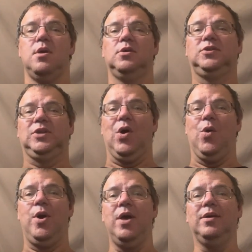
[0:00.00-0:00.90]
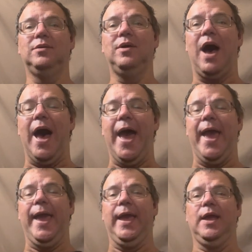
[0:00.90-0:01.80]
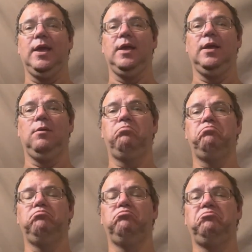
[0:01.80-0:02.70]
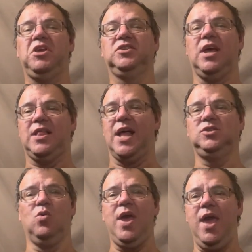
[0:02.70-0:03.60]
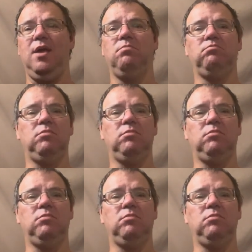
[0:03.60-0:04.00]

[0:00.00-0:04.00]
So he's like, that's okay.